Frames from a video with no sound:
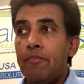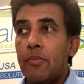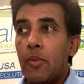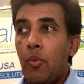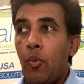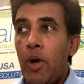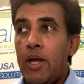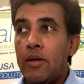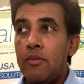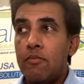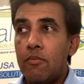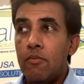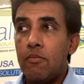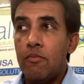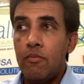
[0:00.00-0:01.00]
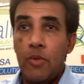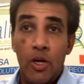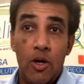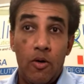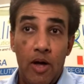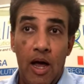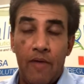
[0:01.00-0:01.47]
when,
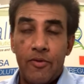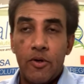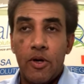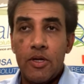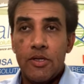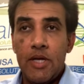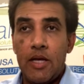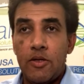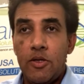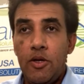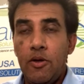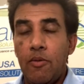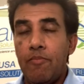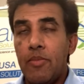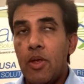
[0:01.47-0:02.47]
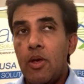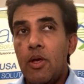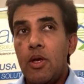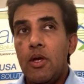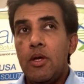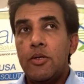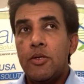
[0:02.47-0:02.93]
after Gazette 2.
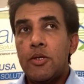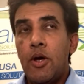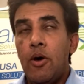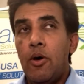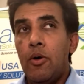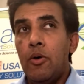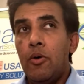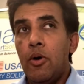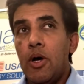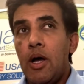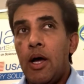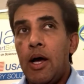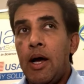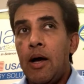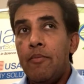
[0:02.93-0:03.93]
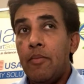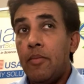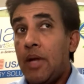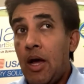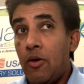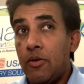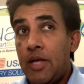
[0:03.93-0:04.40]
So
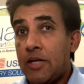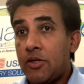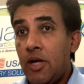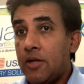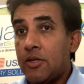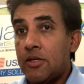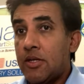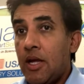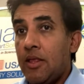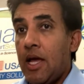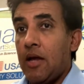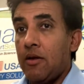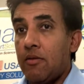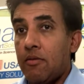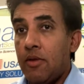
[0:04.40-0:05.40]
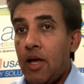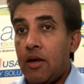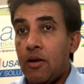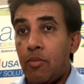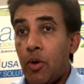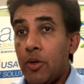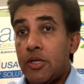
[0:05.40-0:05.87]
now that's not to say that a
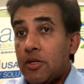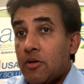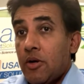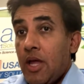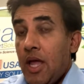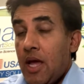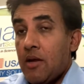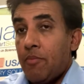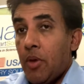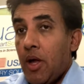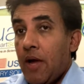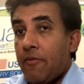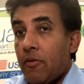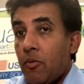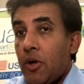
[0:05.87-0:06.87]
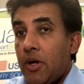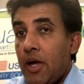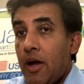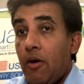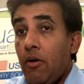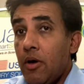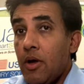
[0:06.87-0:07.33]
processor can't apply for one
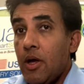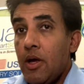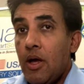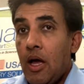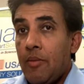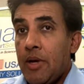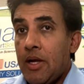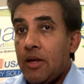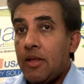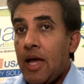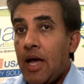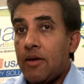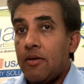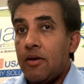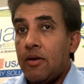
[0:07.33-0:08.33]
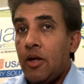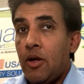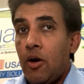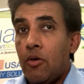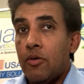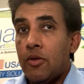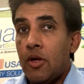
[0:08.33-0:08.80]
now. I mean,
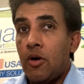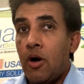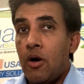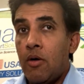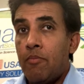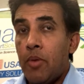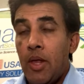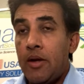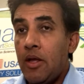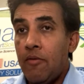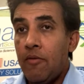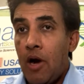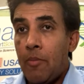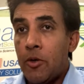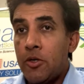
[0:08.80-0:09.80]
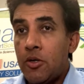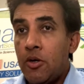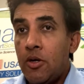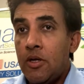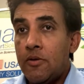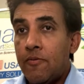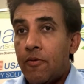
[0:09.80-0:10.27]
there are plenty of
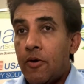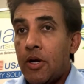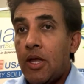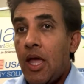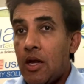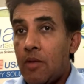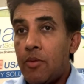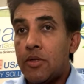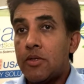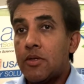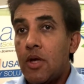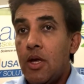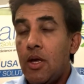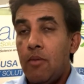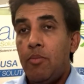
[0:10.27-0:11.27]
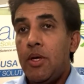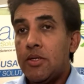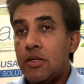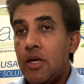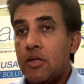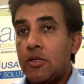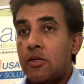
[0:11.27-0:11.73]
opportunities for a cannabis
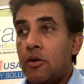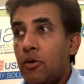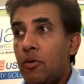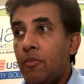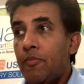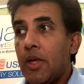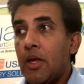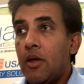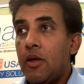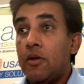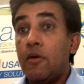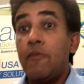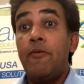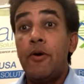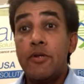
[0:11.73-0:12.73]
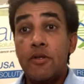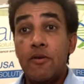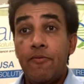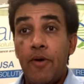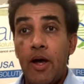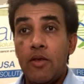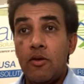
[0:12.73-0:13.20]
business to
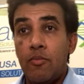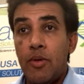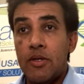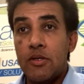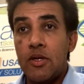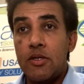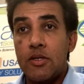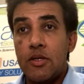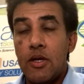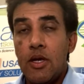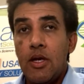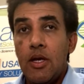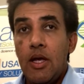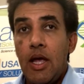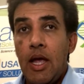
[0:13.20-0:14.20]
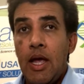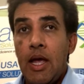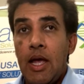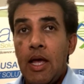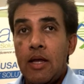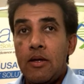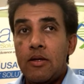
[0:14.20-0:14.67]
diversify their business
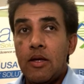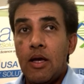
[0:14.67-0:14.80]
and